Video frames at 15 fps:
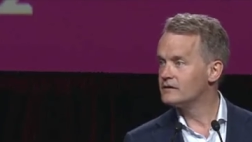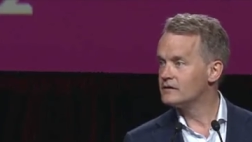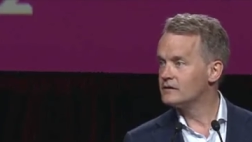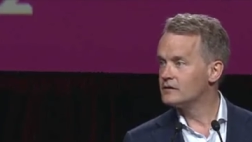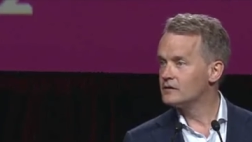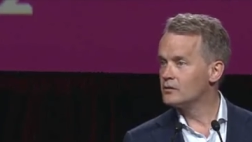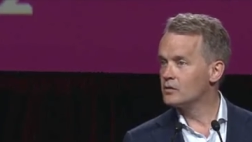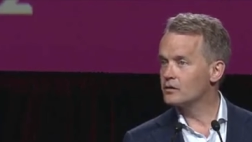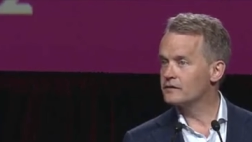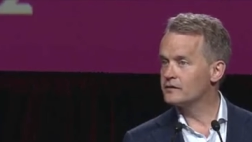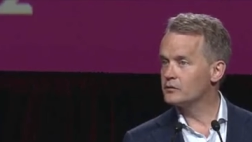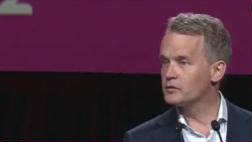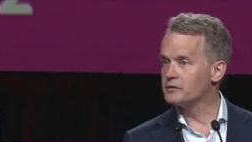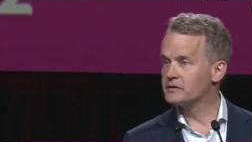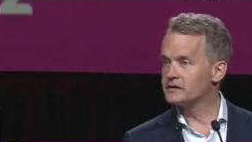work that
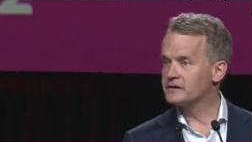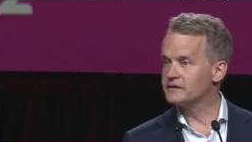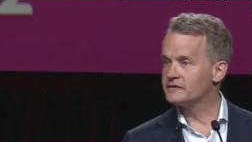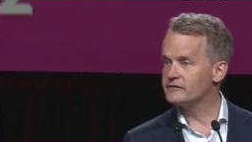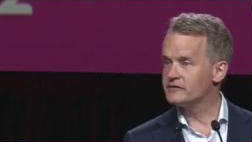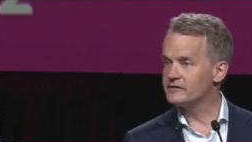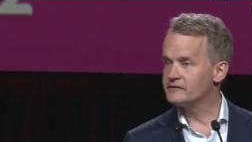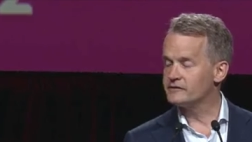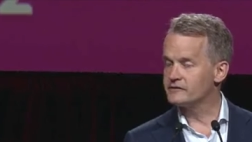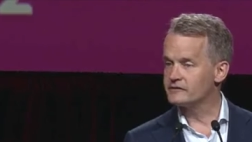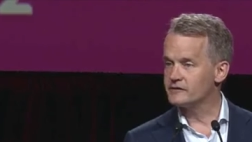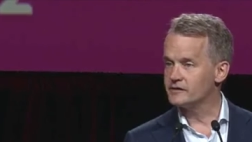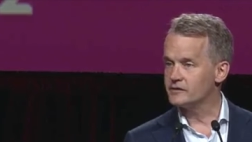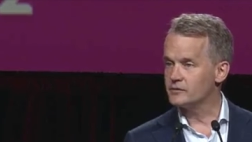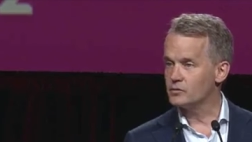we're building consensus
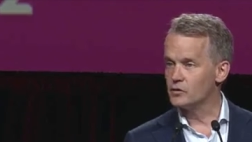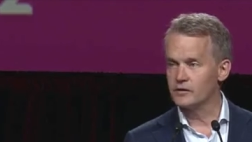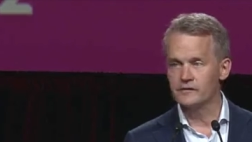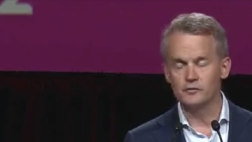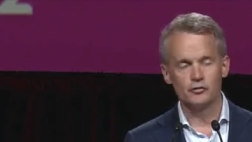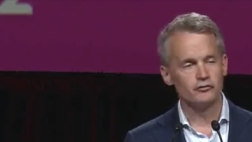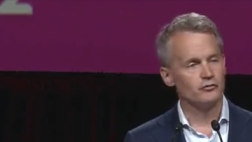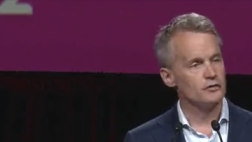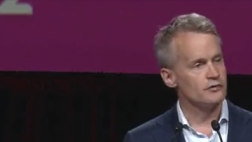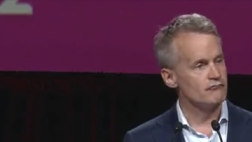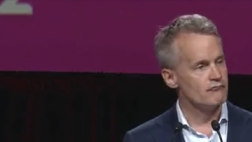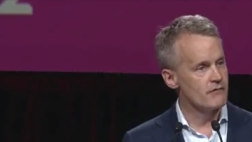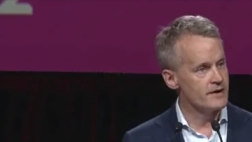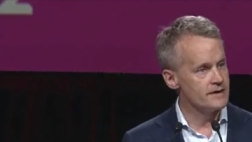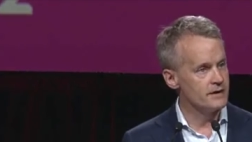on, work that we're doing
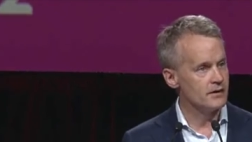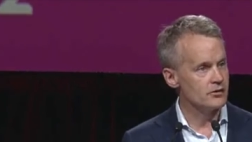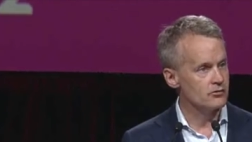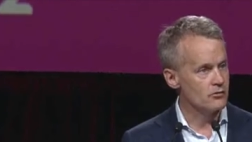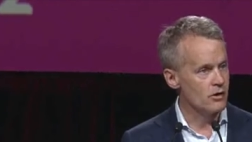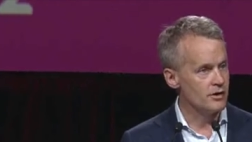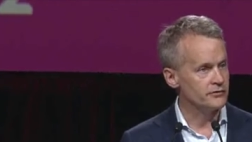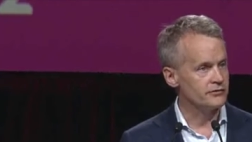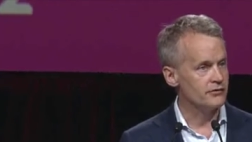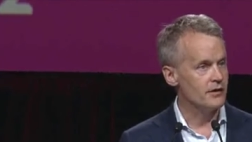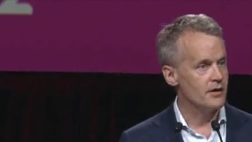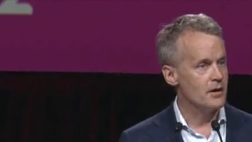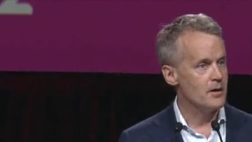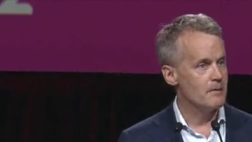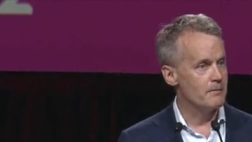right across
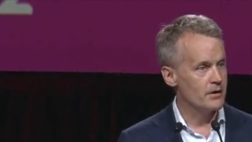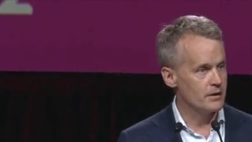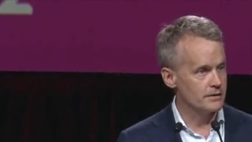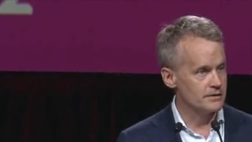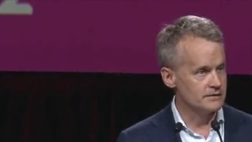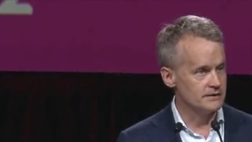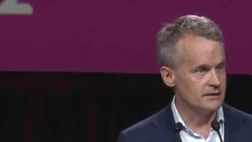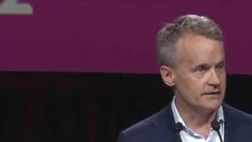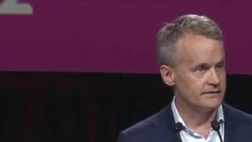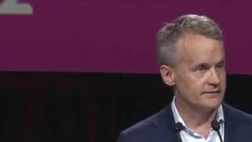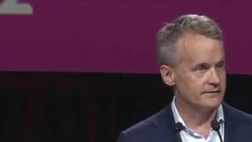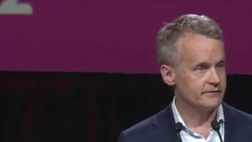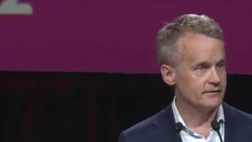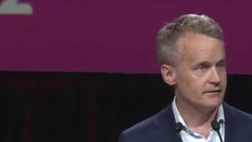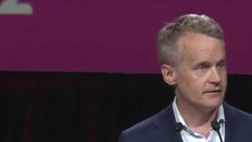party lines,